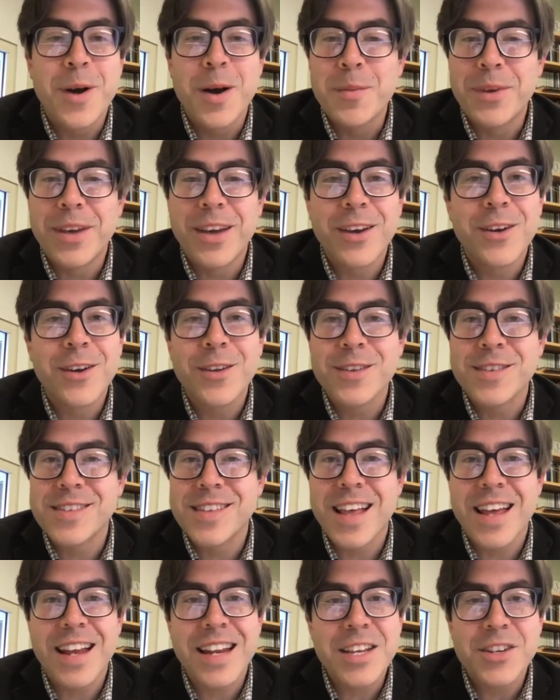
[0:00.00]
guilds
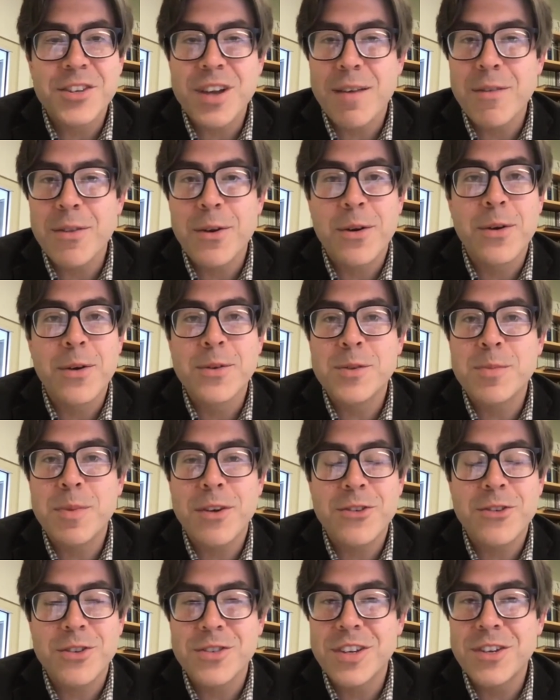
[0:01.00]
that each have their own
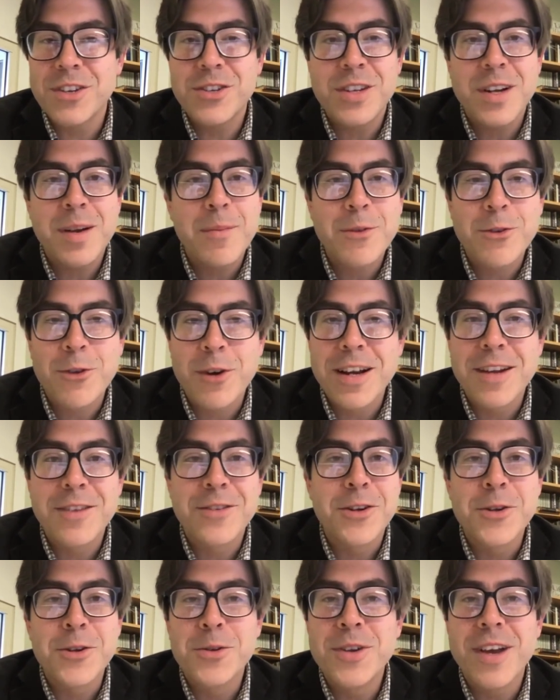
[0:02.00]
specialization. I'm trained as
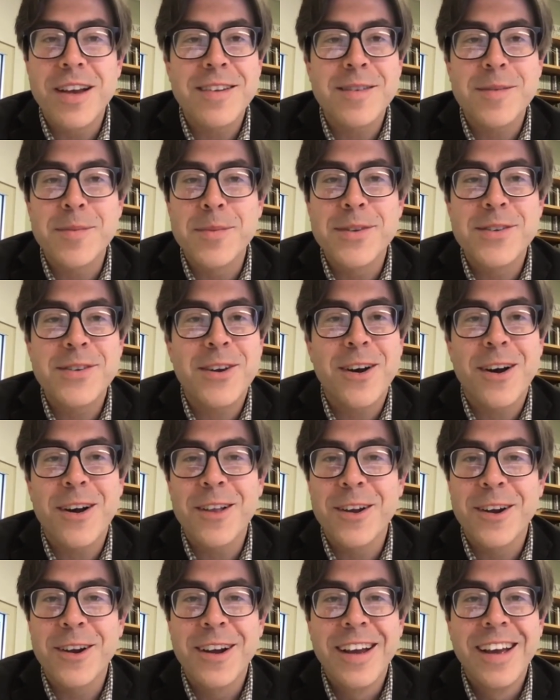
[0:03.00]
a New Testament
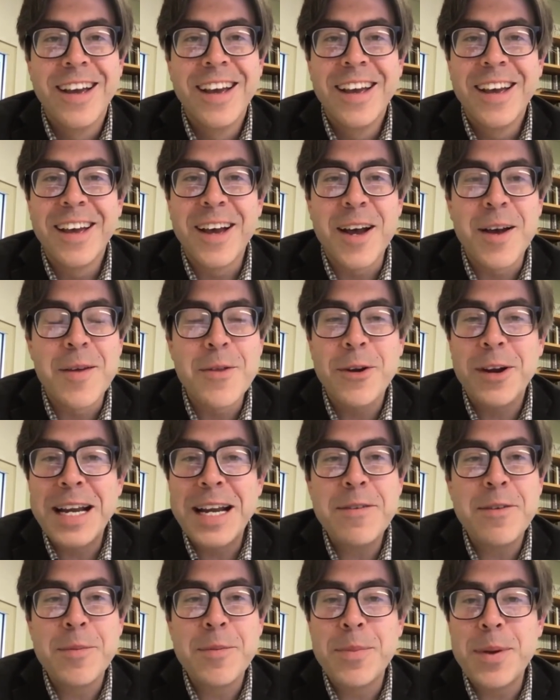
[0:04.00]
scholar. There can
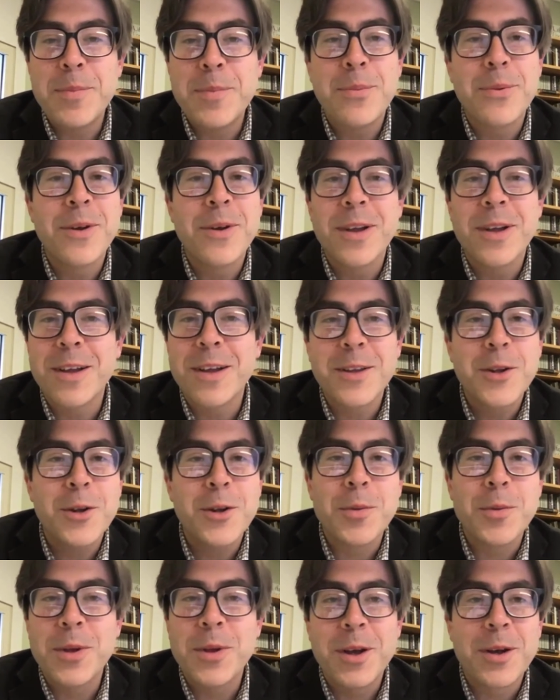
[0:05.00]
even be
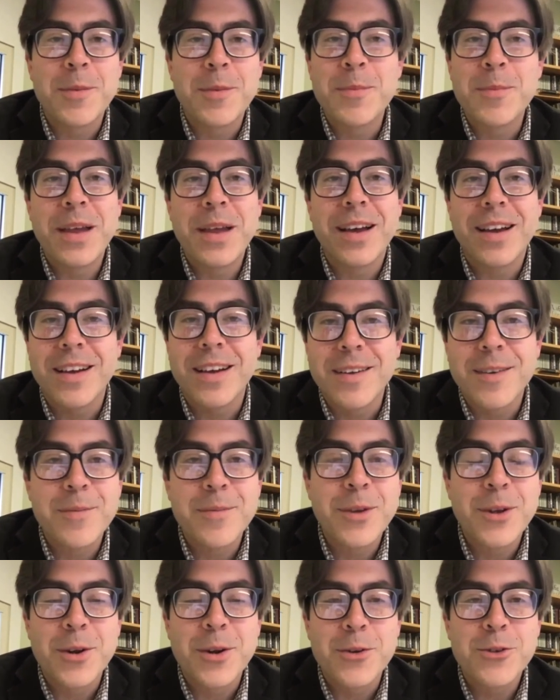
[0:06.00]
little,
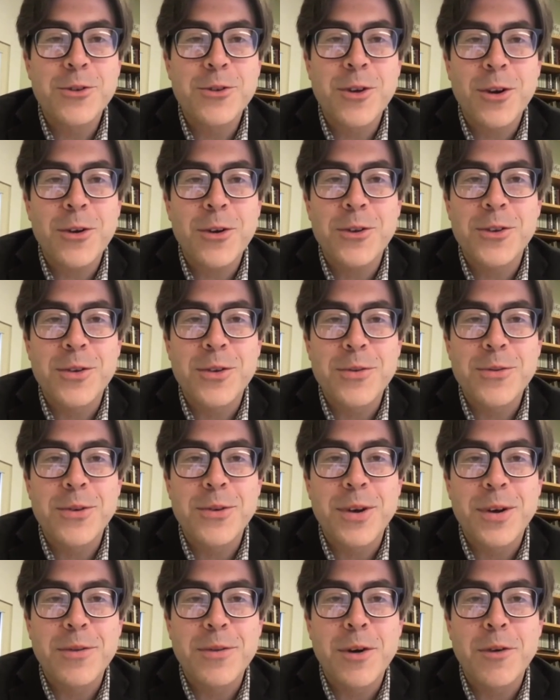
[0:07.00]
you know, struggles
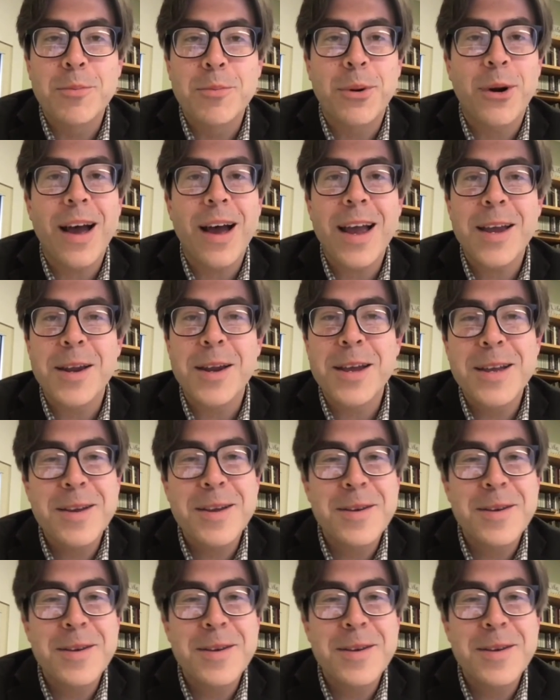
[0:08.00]
of pride,